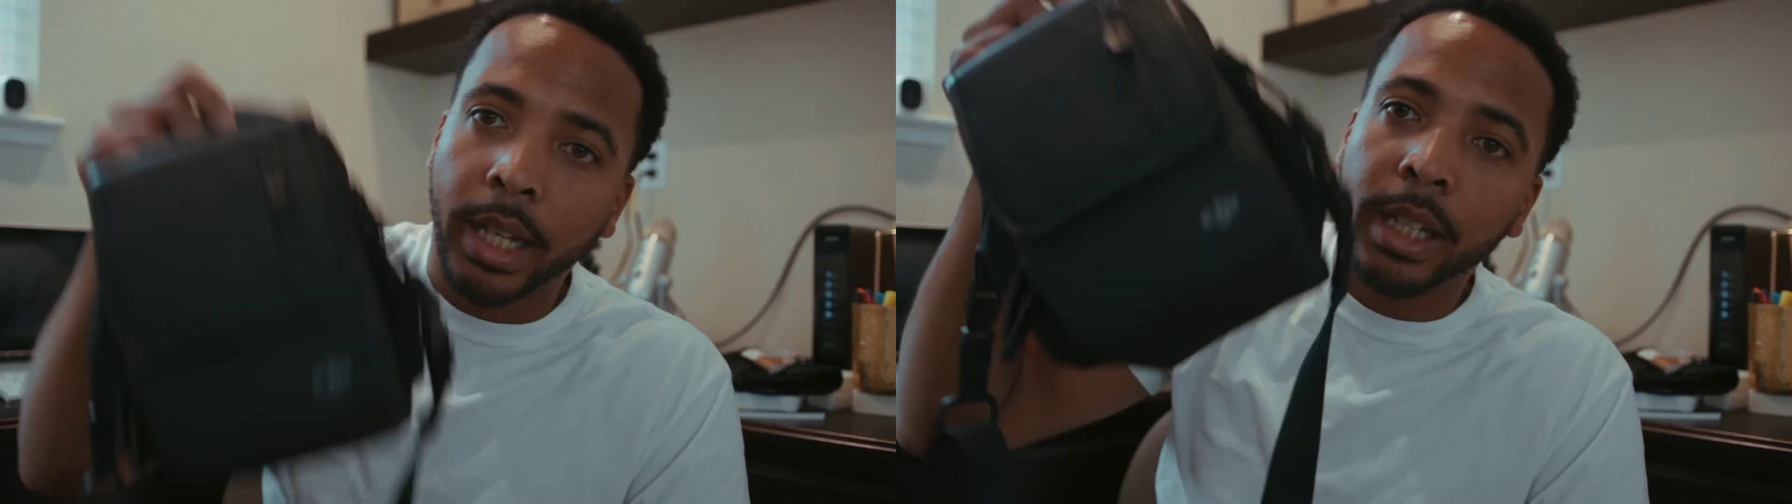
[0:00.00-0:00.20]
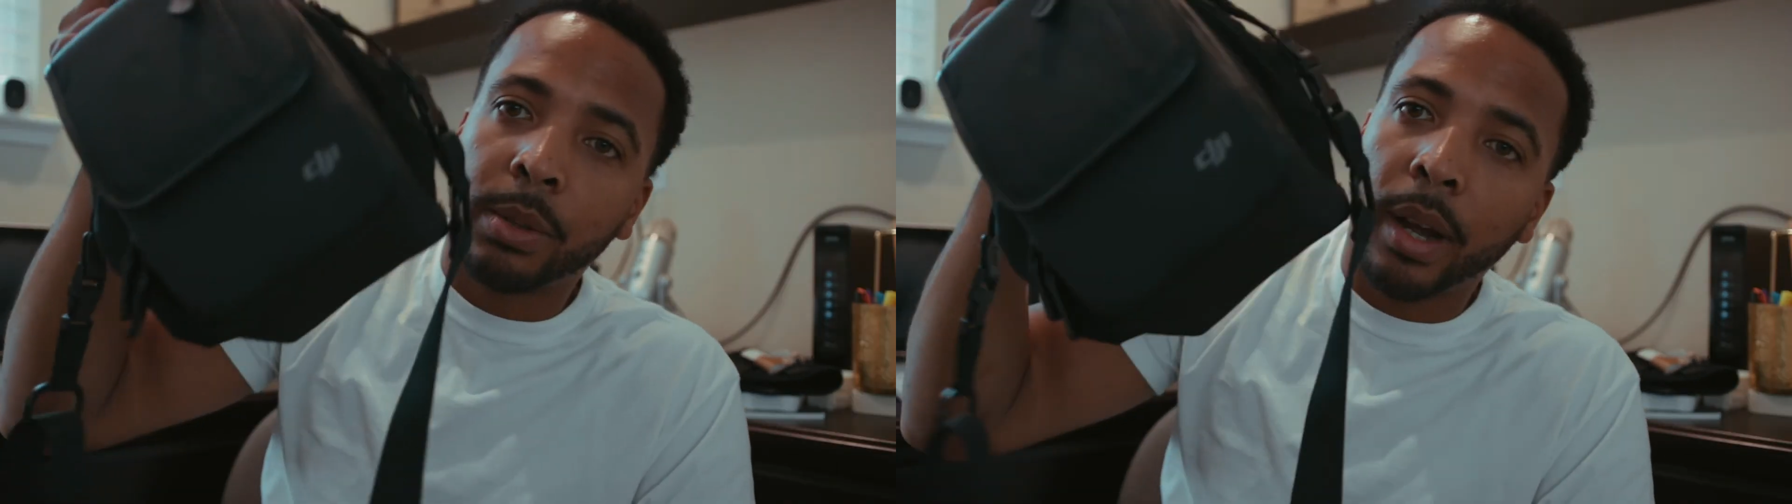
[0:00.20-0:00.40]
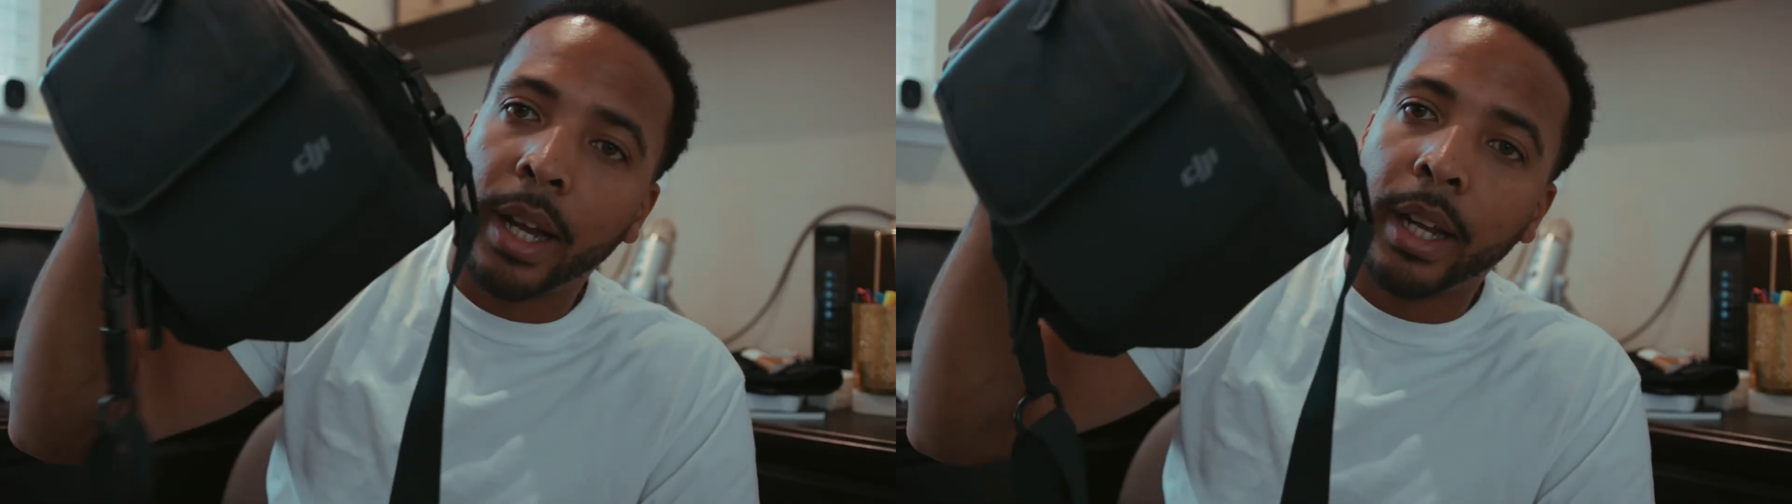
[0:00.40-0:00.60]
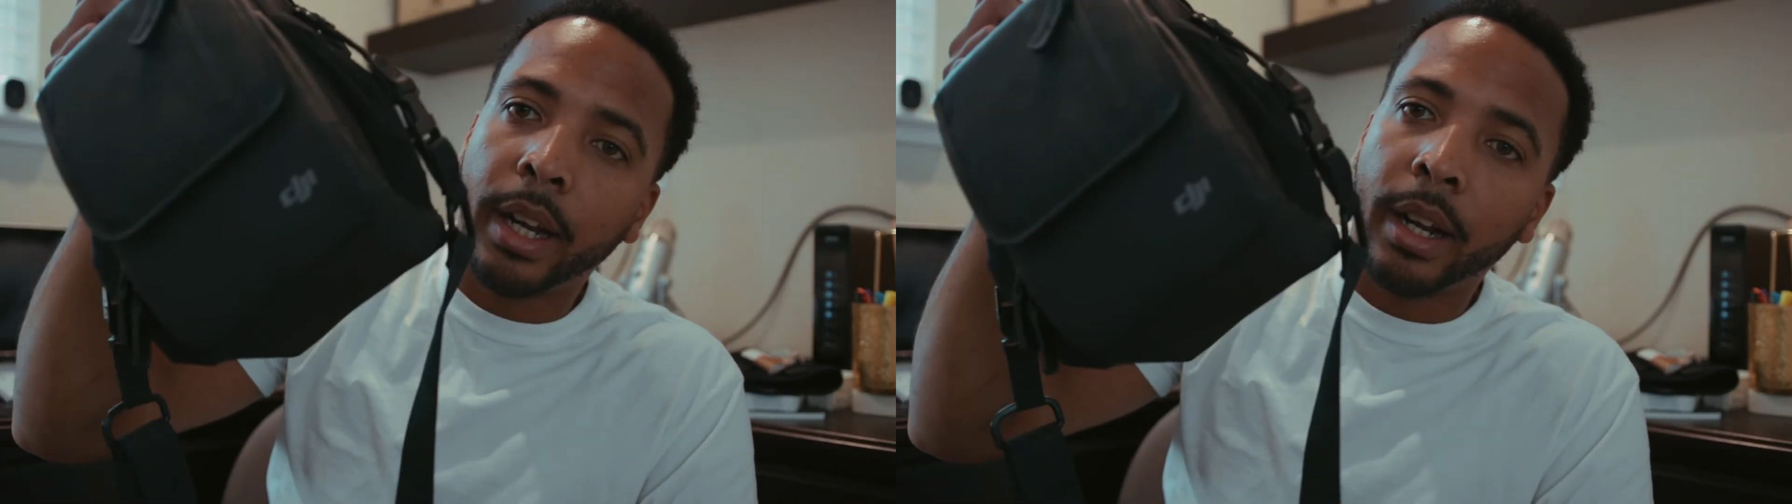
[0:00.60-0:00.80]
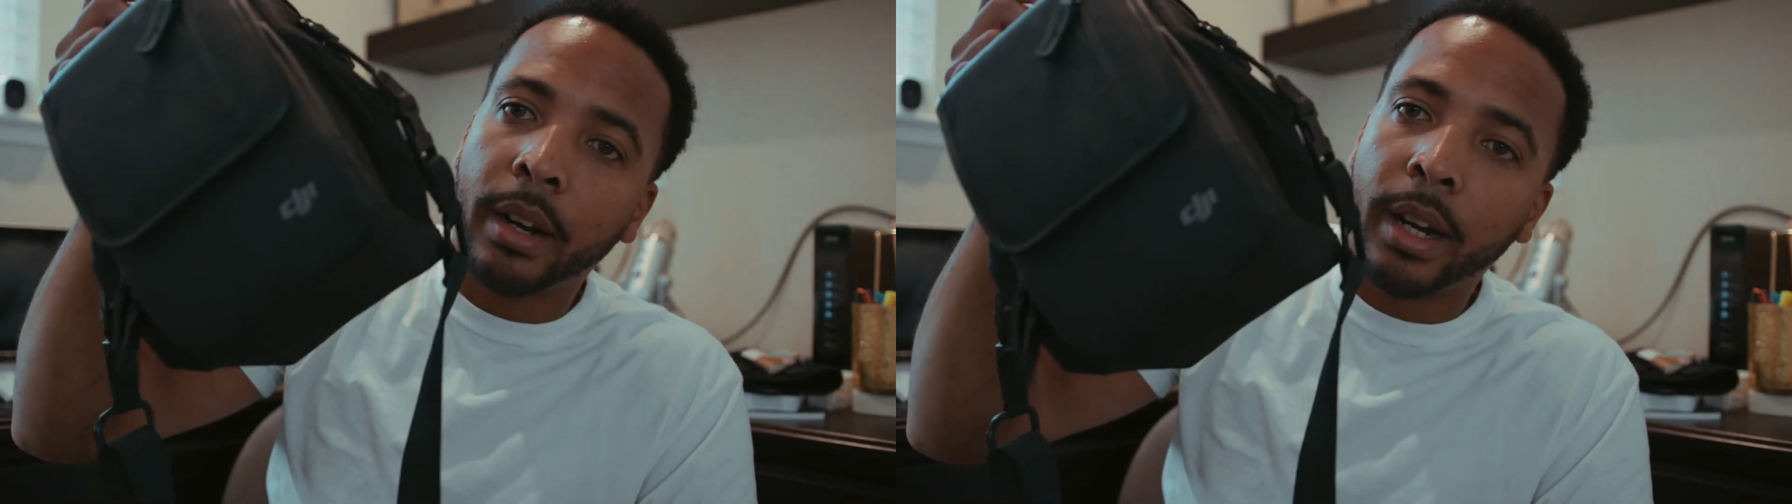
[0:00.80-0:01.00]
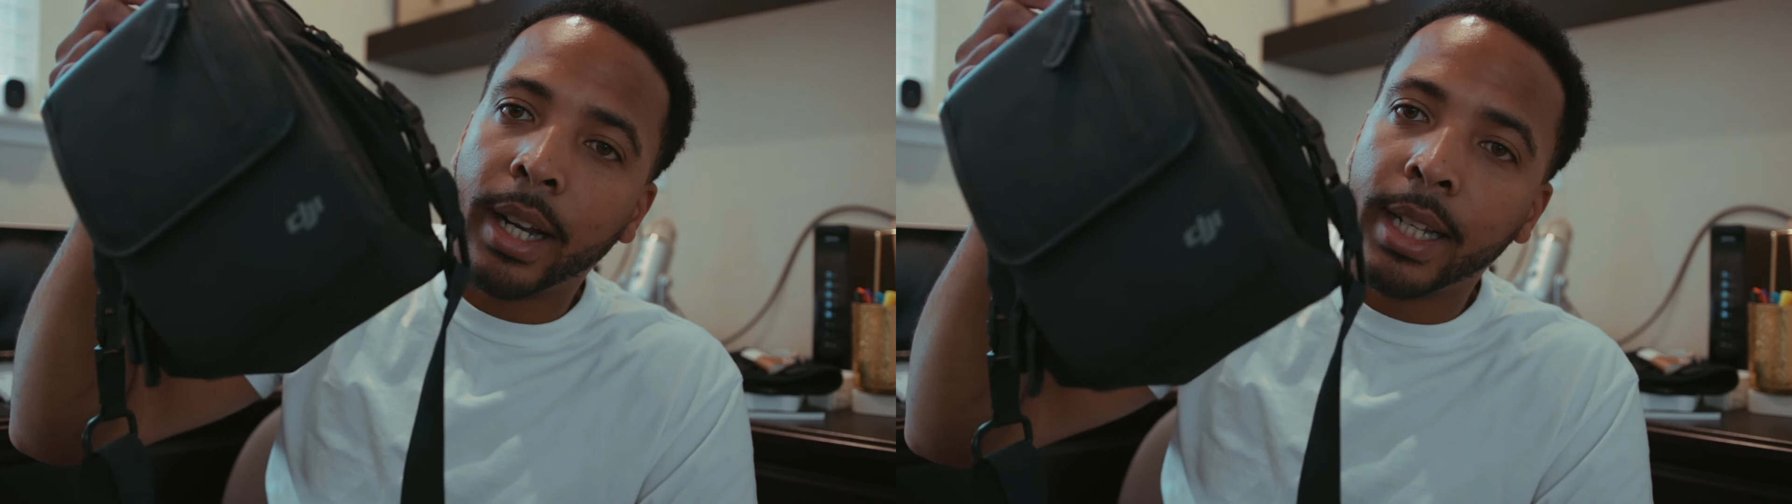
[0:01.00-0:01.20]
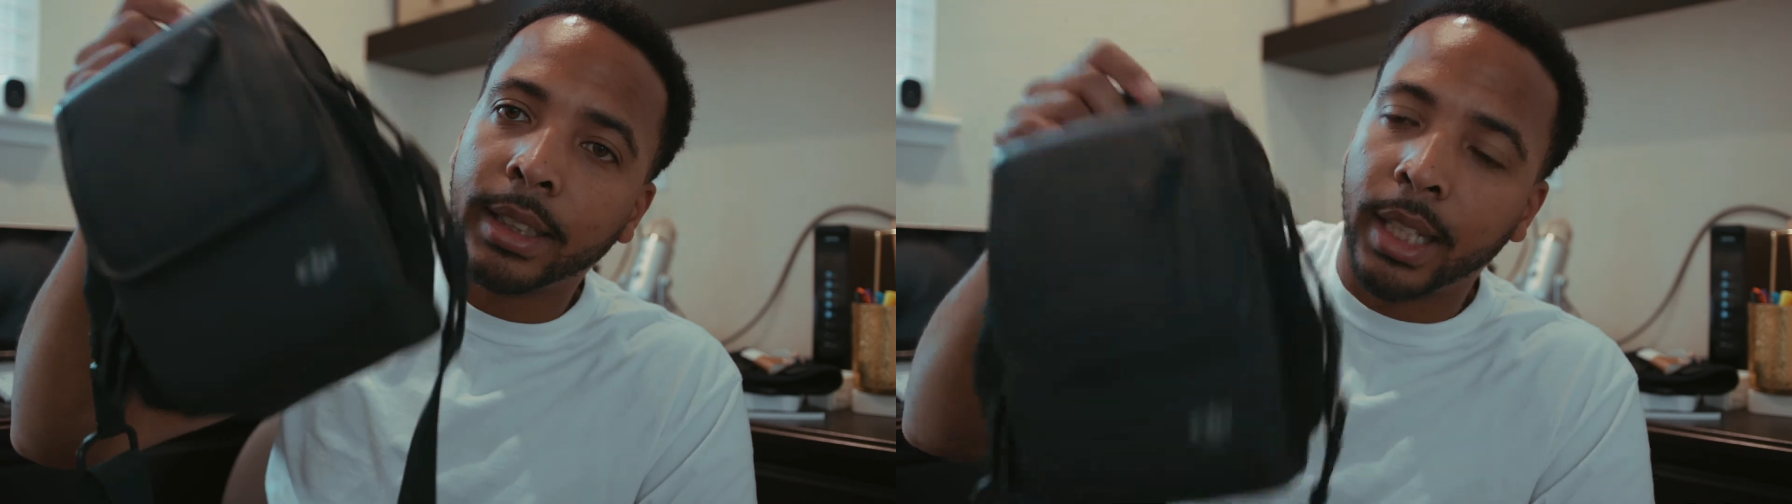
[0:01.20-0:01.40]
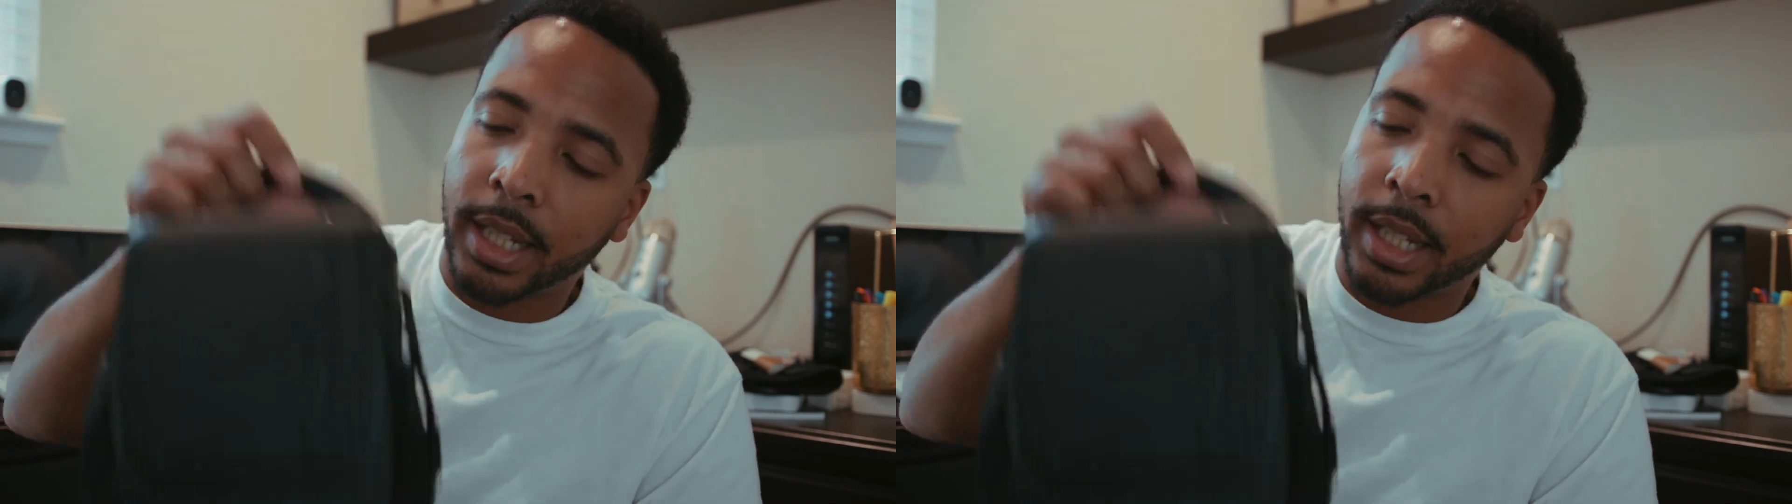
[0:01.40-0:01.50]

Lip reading: And this right here is